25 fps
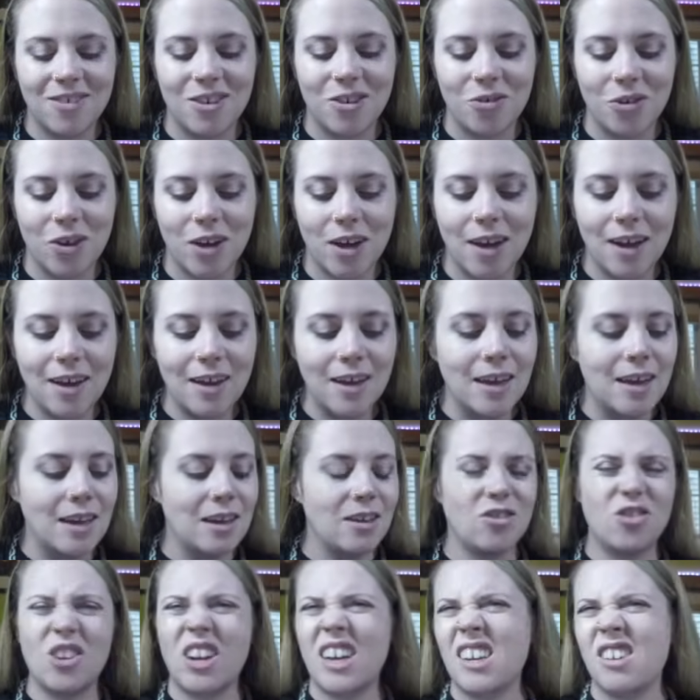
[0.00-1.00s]
Okay,
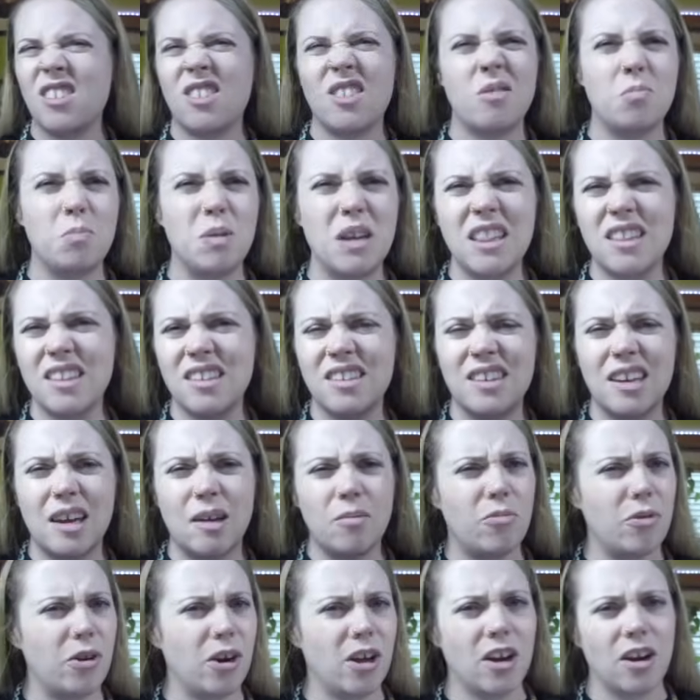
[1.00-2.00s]
so I'm going to speed this
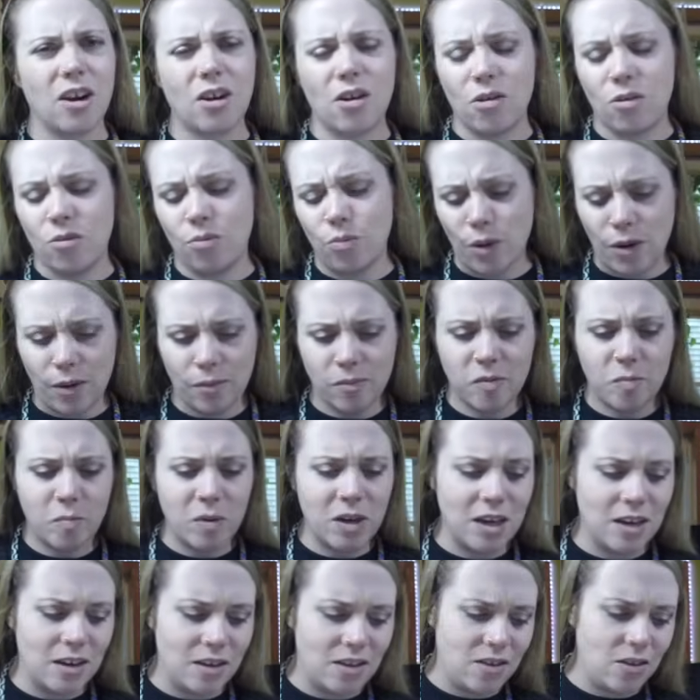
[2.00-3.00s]
up. We're going to go warp
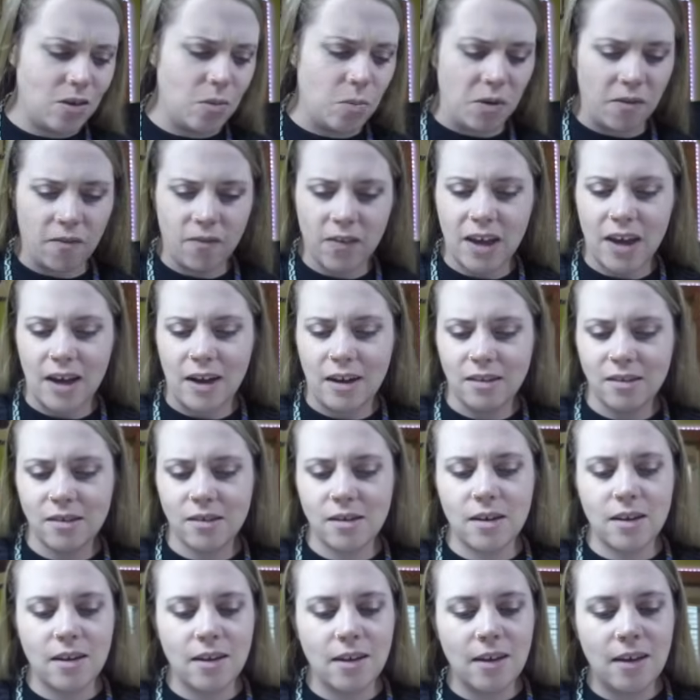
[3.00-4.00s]
speed, super
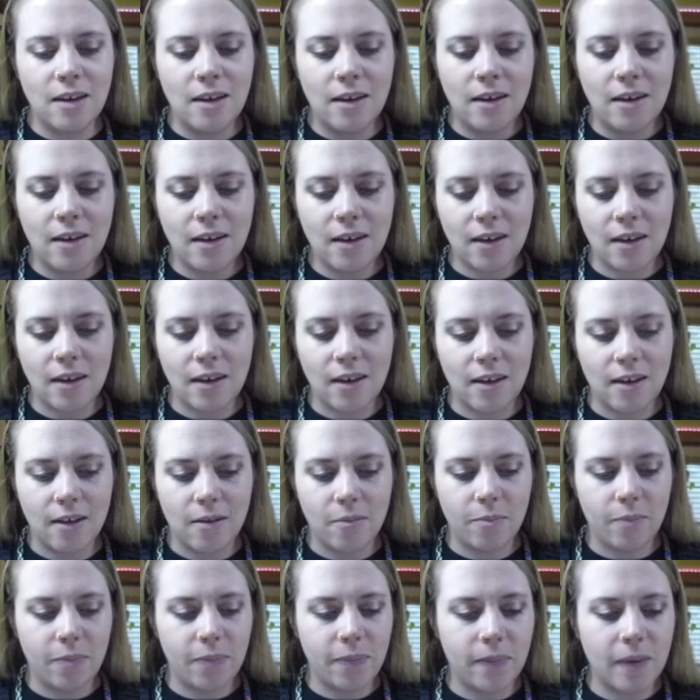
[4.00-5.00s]
fast.
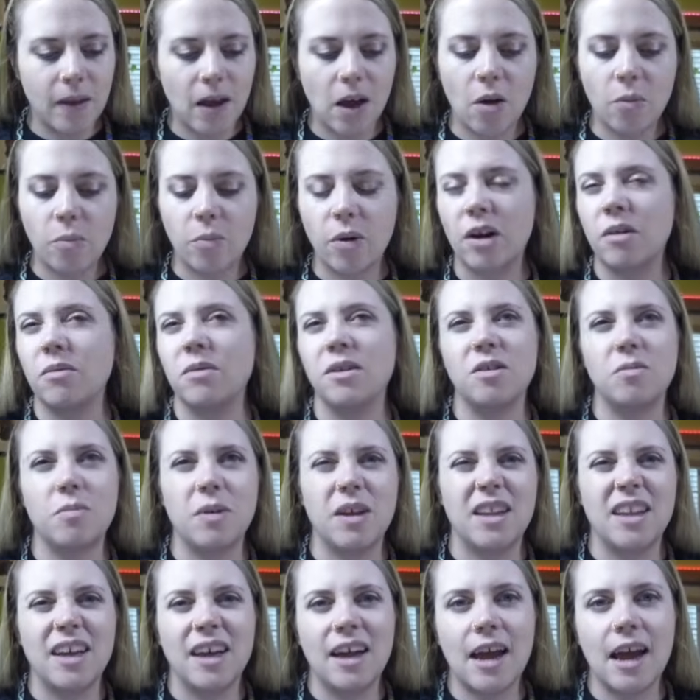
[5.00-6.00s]
I'll probably
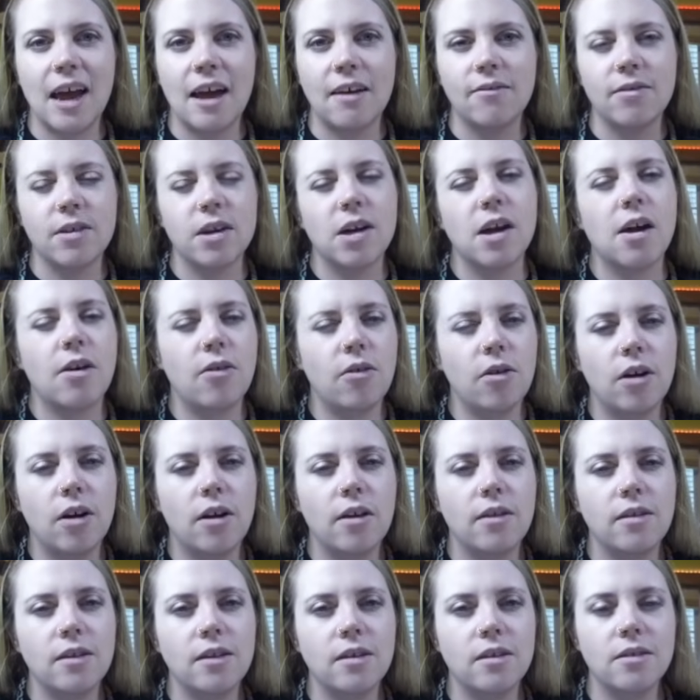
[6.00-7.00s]
spend like half an hour
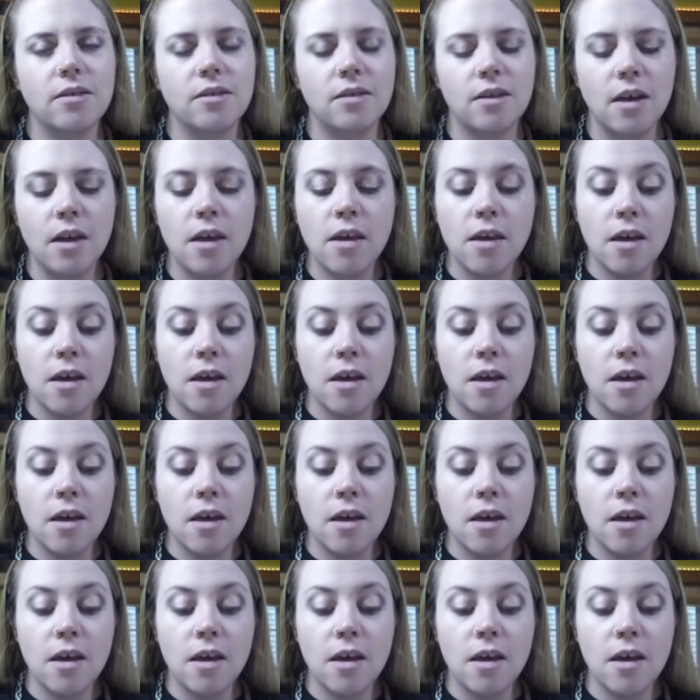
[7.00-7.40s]
on this.